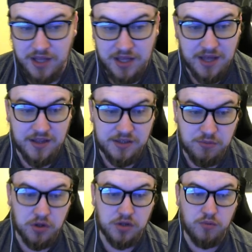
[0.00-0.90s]
in this
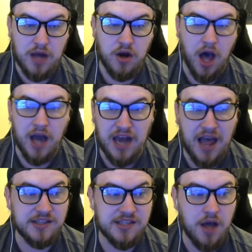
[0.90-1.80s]
one, because why not? I'd
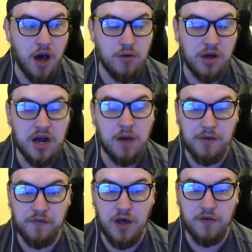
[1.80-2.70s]
like to go a little
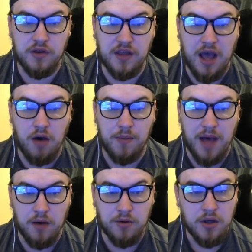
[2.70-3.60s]
bit further in the
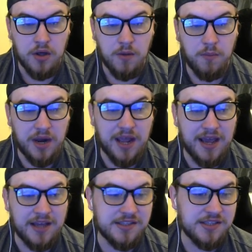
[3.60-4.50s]
Carabao, but it
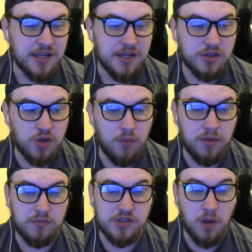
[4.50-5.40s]
is
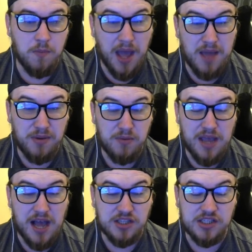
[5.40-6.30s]
Tottenham, so maybe
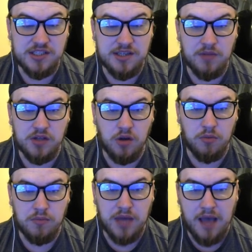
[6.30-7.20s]
we actually sim the
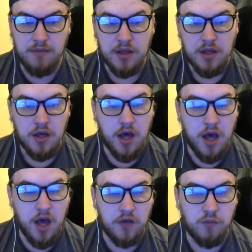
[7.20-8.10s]
Tottenham game
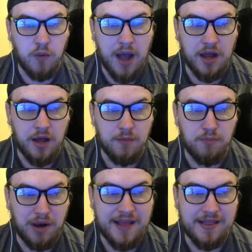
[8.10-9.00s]
as well and
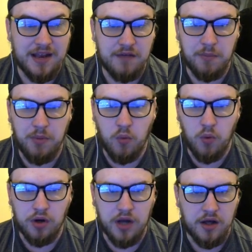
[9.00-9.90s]
play the Liverpool
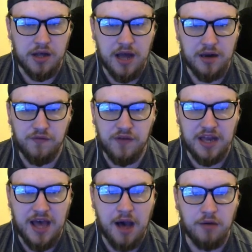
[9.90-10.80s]
one. I'll kind of
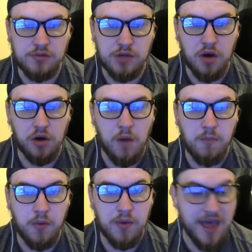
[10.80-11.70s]
figure that out as we go
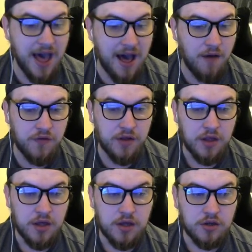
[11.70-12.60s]
along. But we have
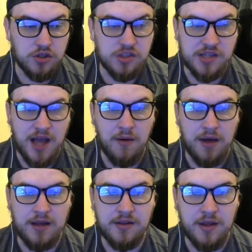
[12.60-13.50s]
just
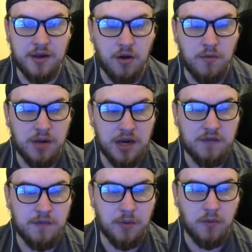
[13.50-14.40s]
scouted an
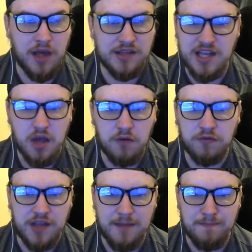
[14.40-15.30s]
unbelievable... Where's the
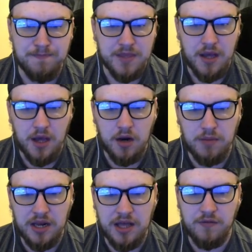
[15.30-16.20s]
youth team? An
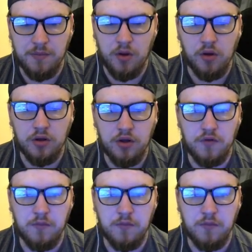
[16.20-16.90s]
unbelievable youth